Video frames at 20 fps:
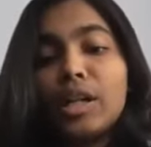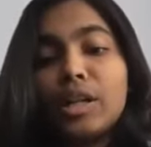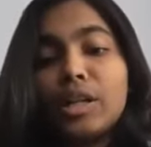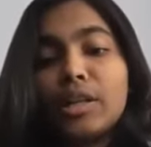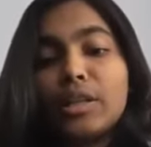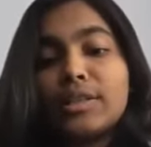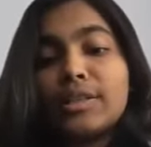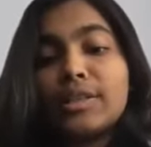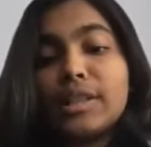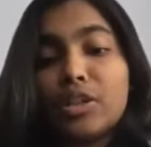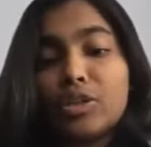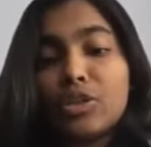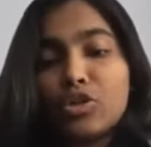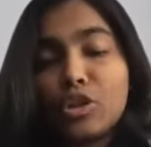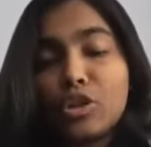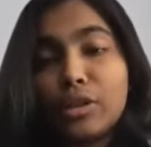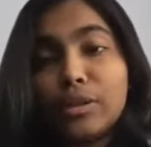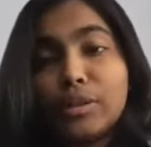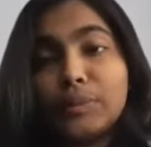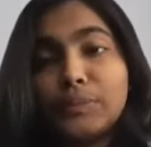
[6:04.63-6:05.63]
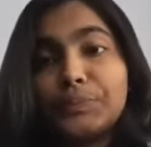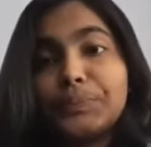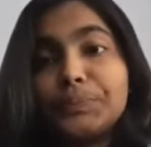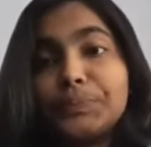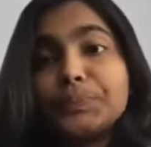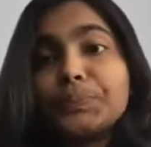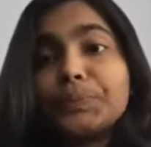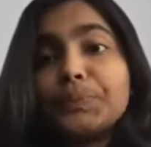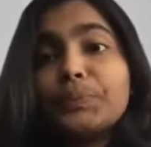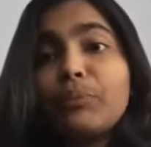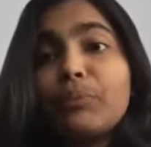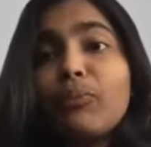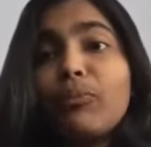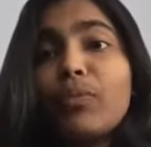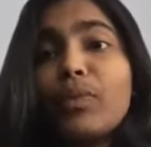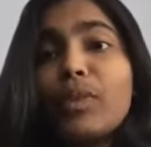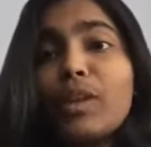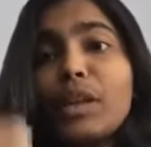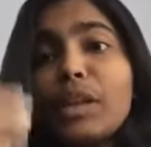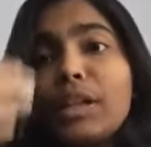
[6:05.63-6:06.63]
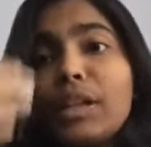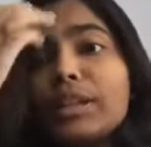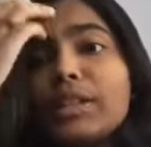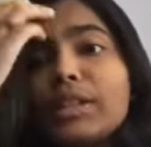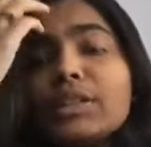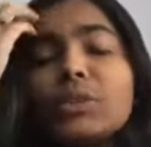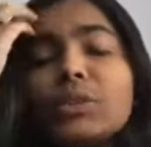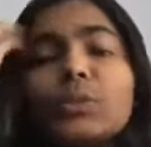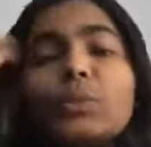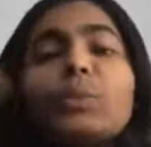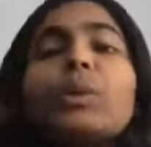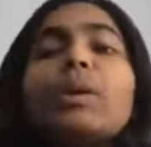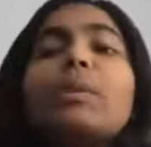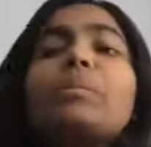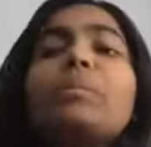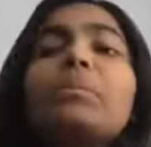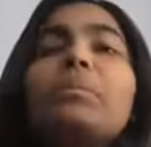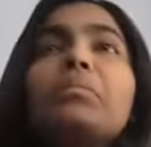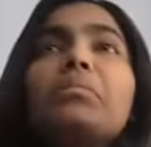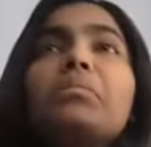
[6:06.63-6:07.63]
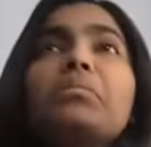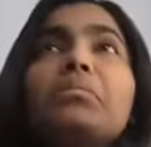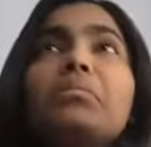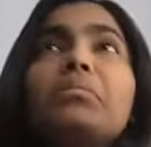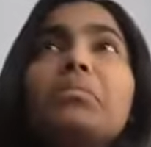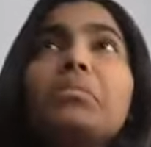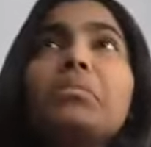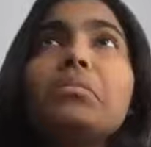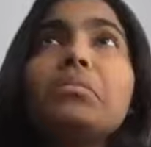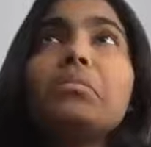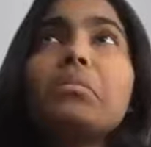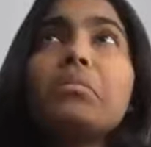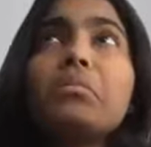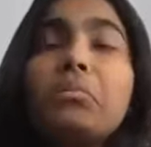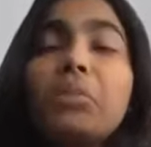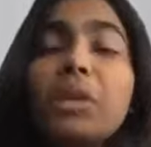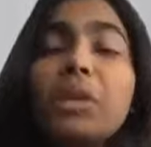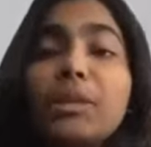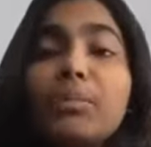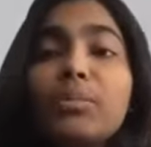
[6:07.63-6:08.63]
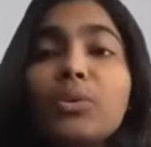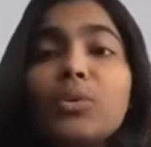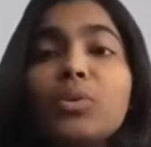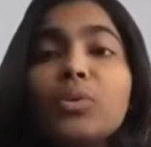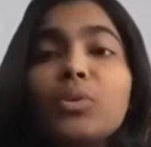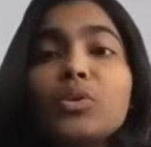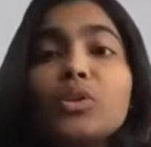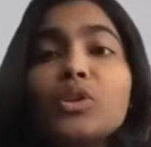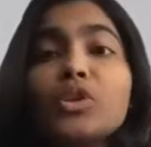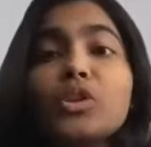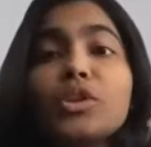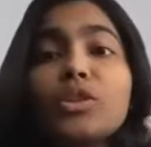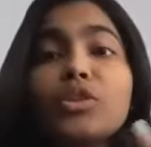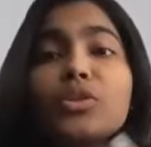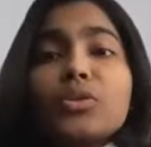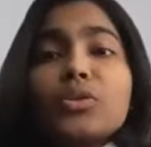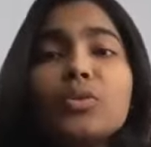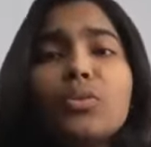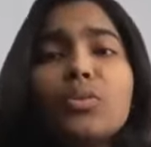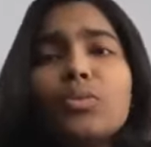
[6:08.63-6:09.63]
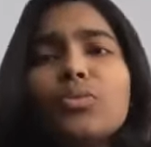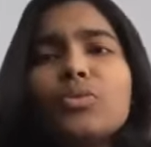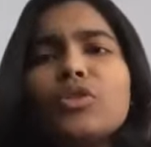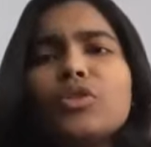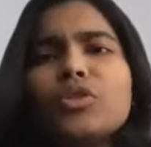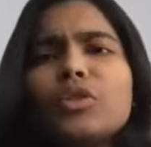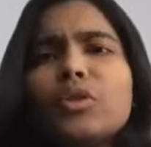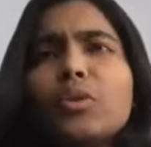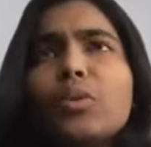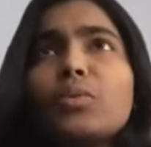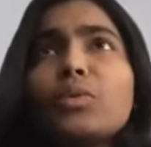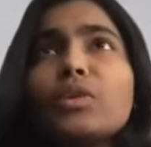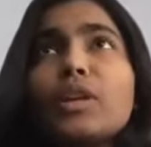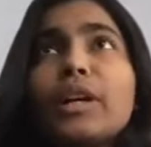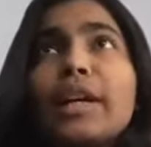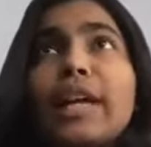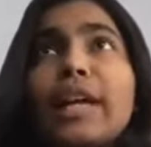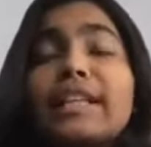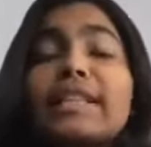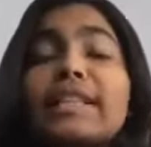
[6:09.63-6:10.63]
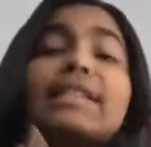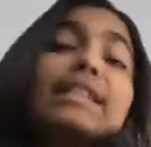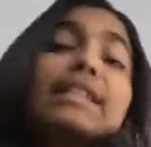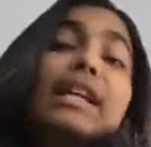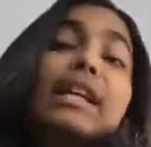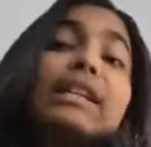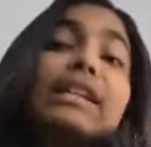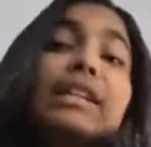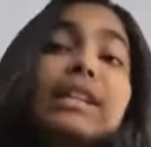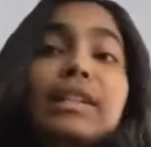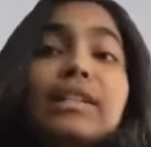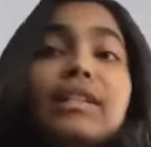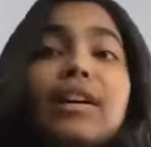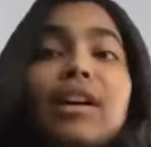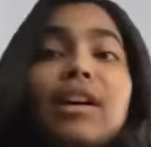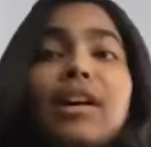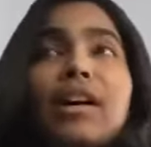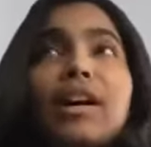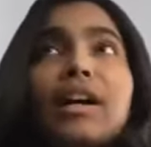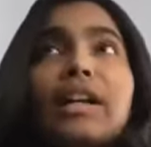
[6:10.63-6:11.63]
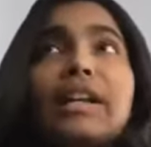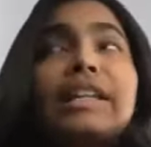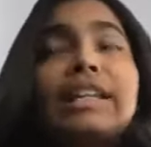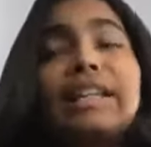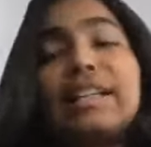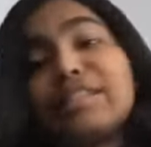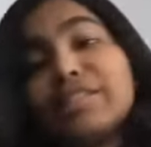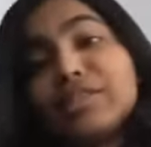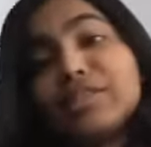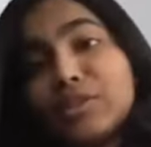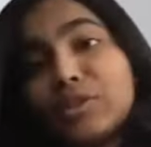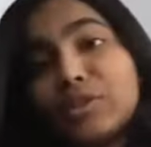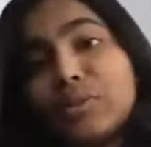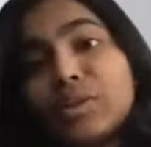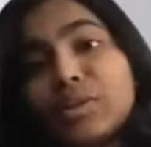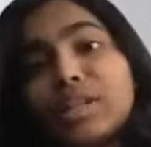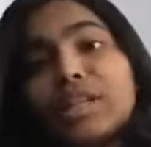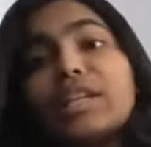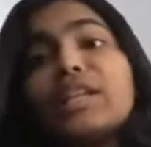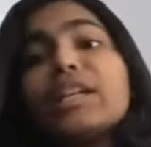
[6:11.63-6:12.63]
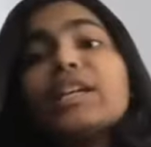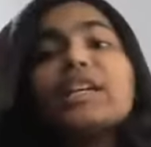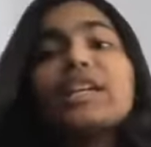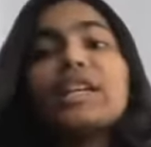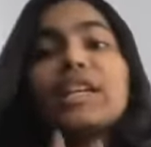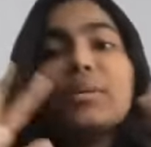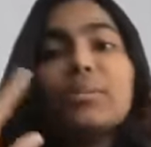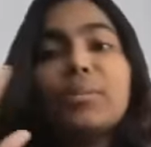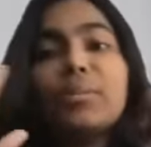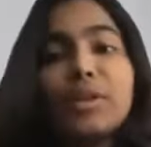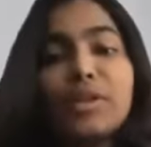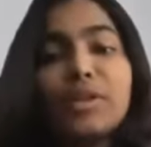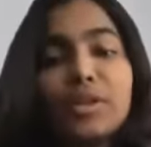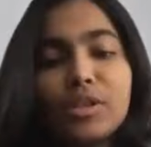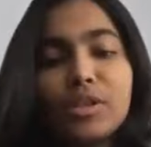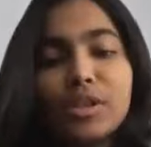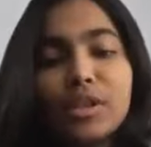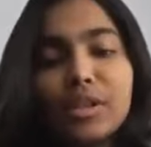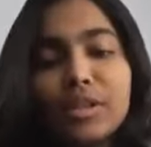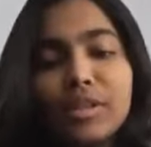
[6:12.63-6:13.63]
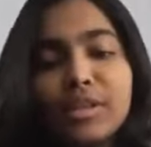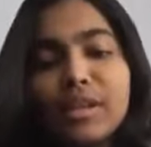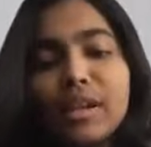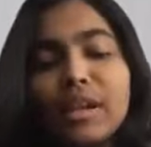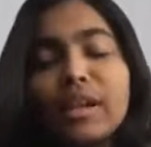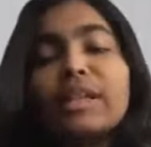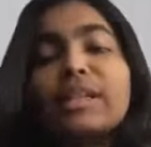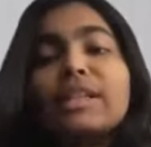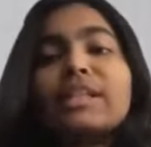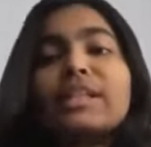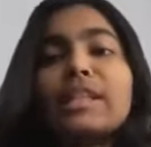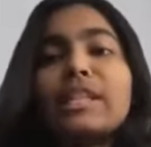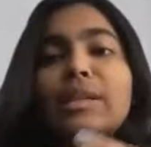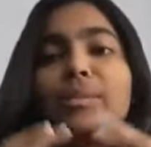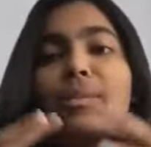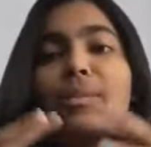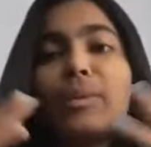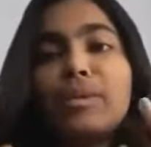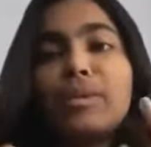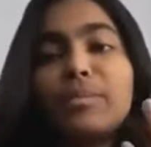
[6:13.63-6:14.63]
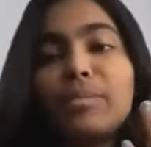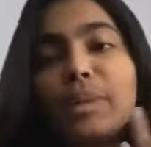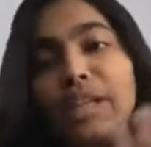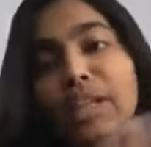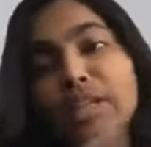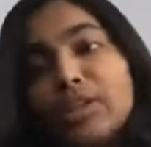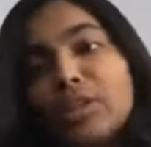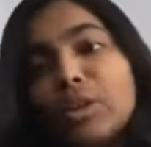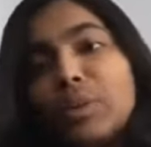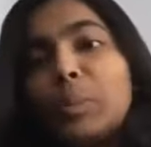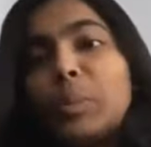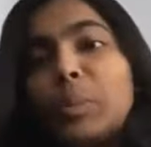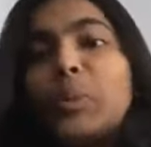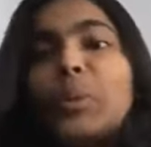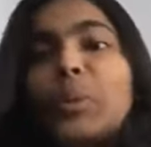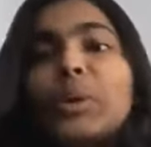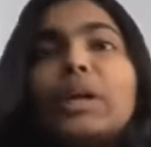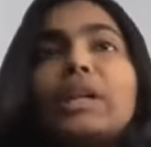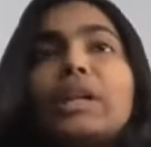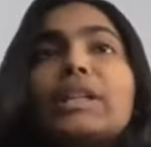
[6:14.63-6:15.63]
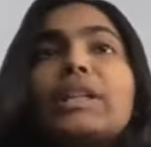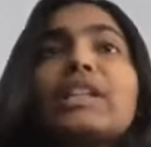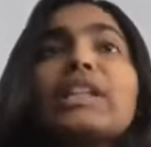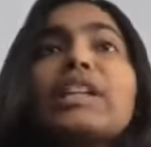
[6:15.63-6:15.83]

session to minimal, to don't extend it unnecessarily. Keep it concise, keep it be to the point.